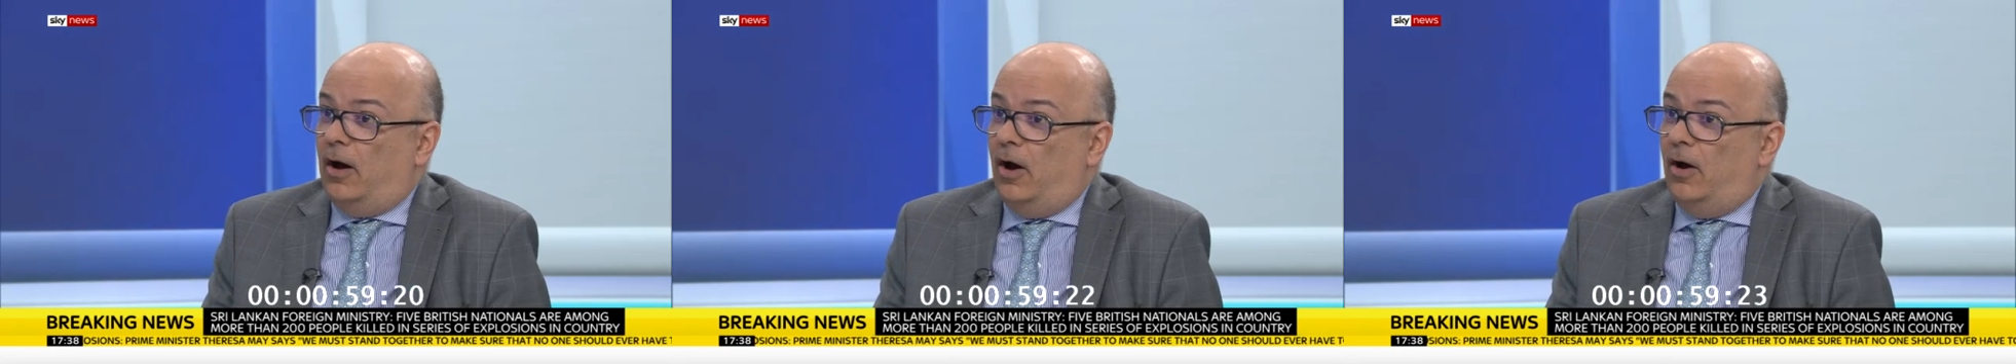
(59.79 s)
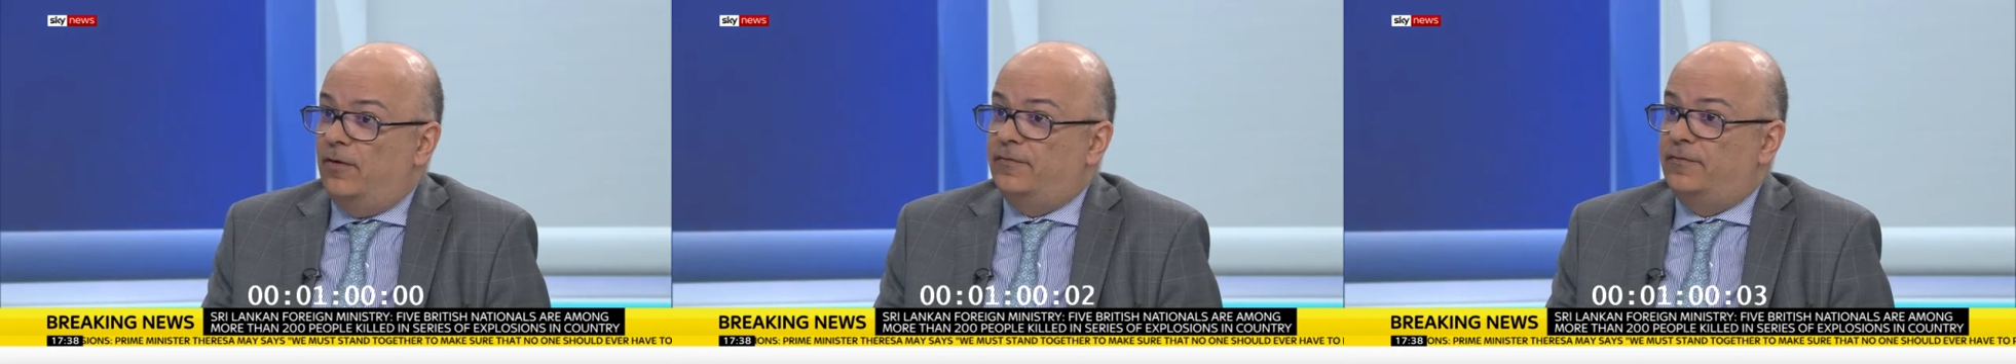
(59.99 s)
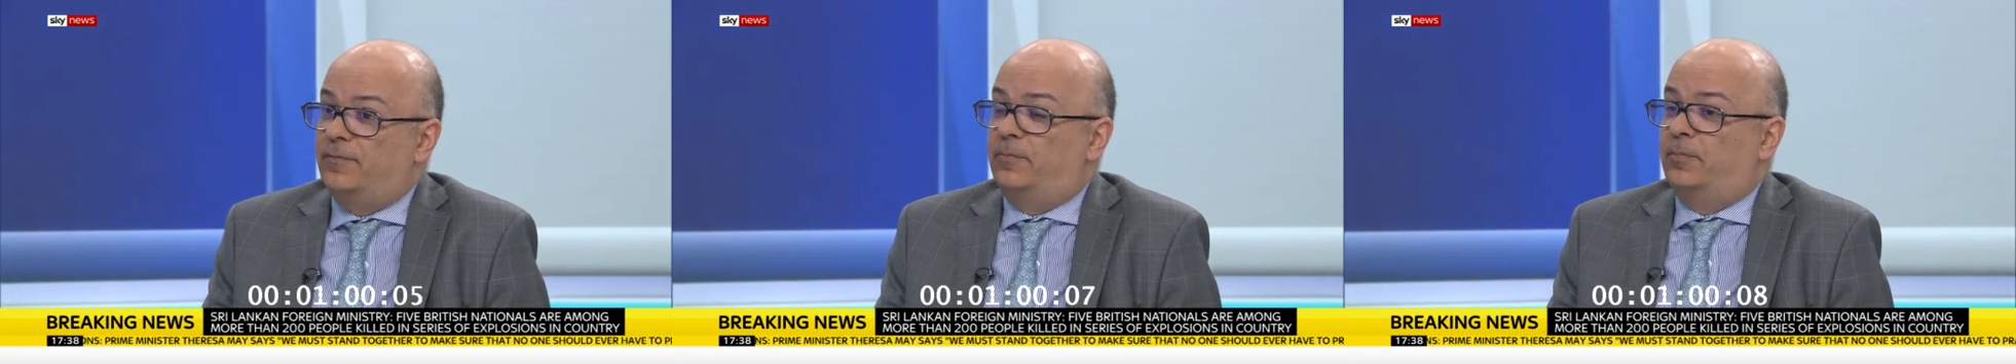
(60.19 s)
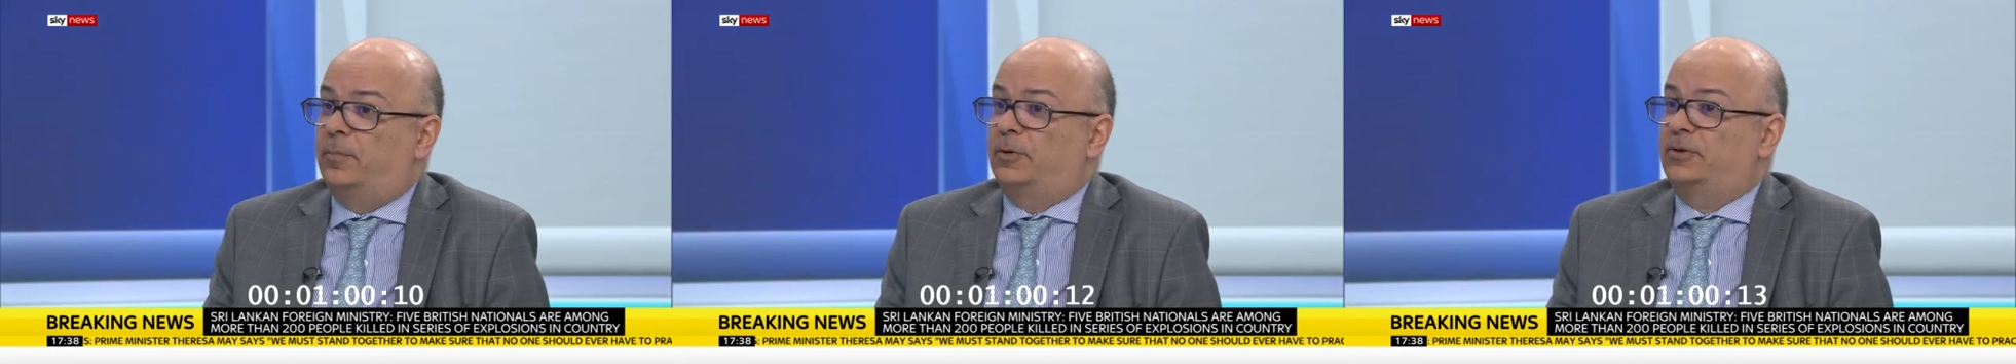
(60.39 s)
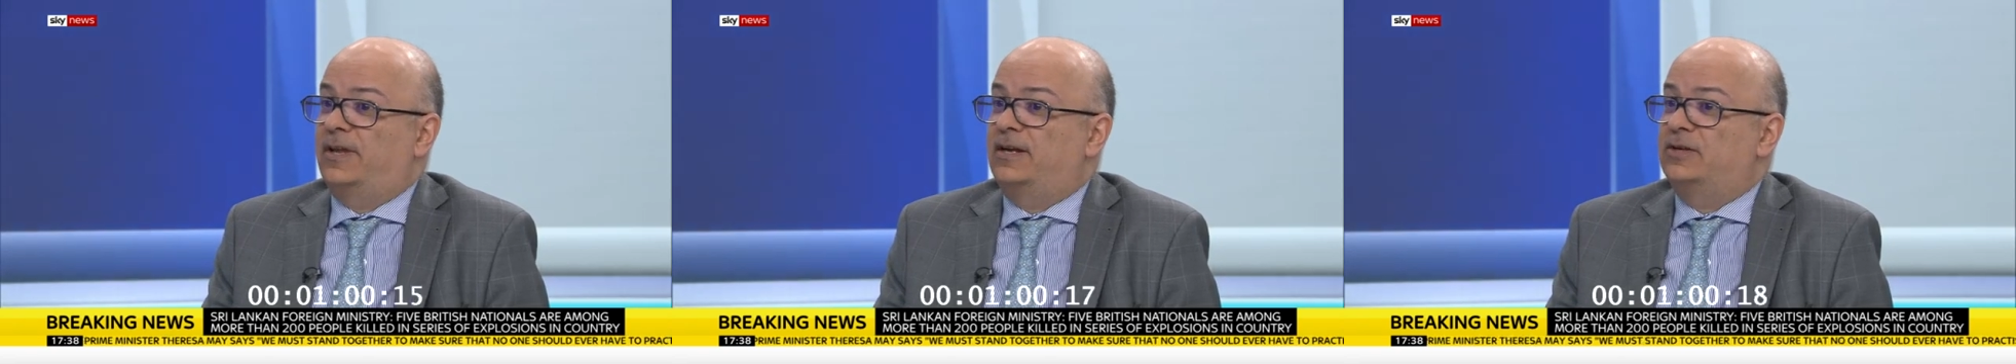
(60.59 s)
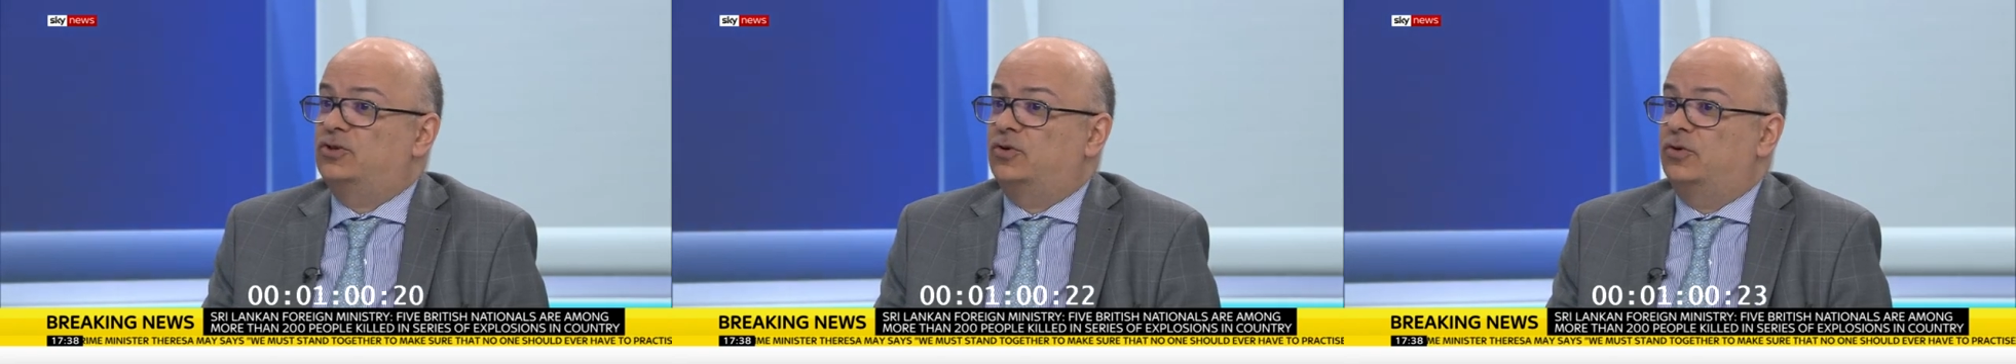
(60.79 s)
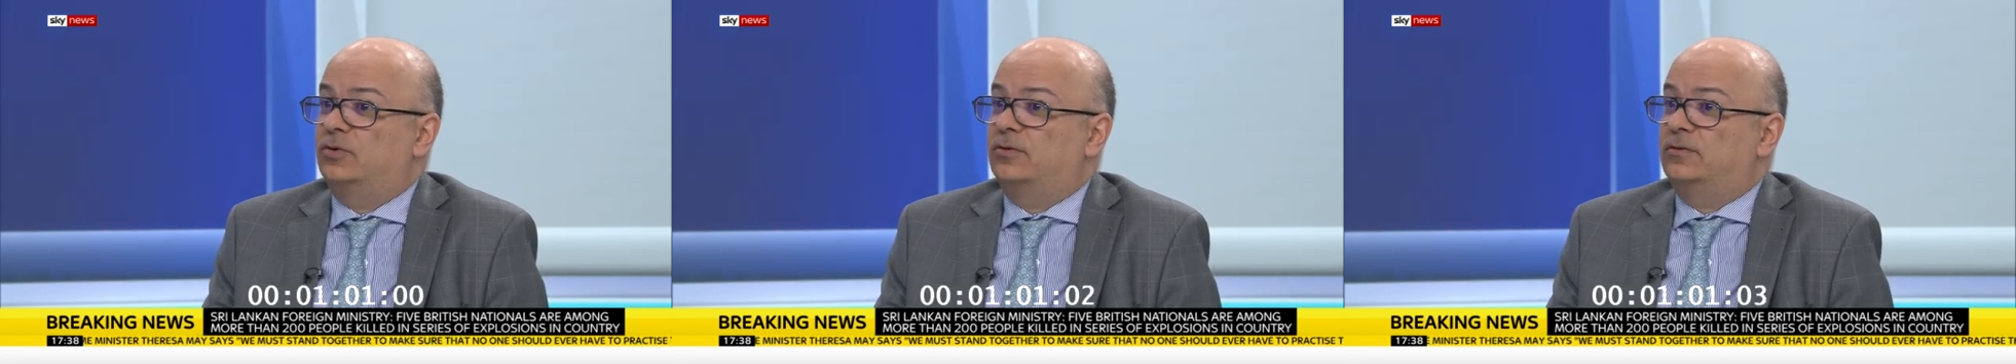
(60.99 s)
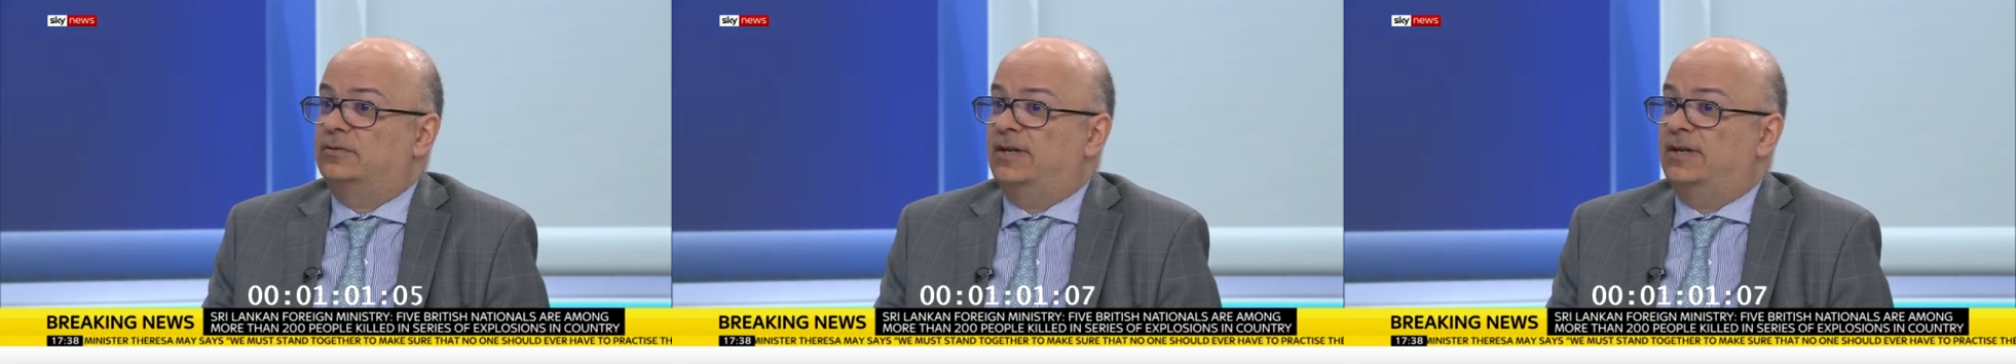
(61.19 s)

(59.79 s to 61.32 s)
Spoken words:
of potential